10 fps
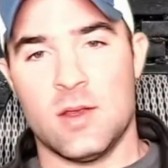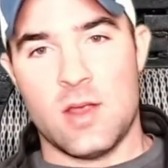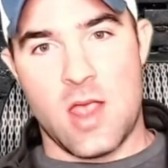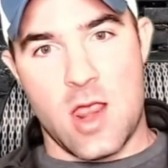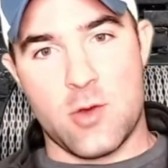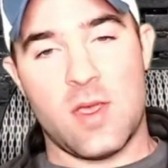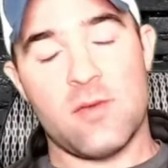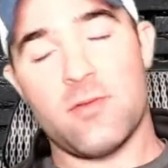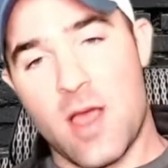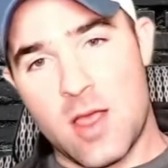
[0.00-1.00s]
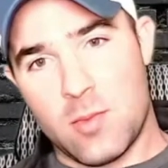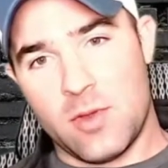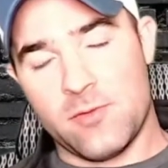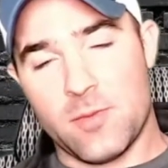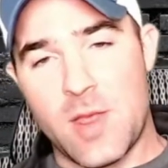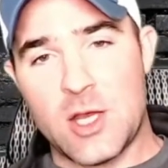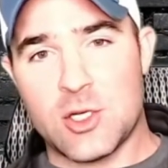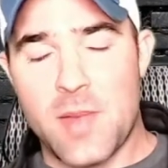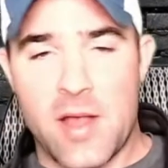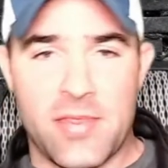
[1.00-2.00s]
and you give valuable information
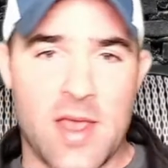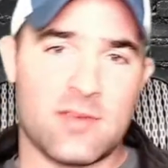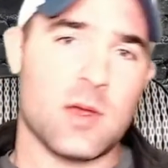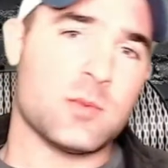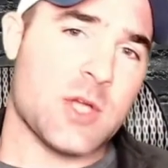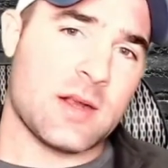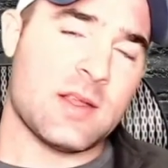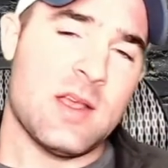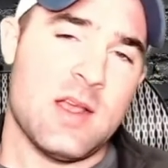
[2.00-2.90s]
about that subject.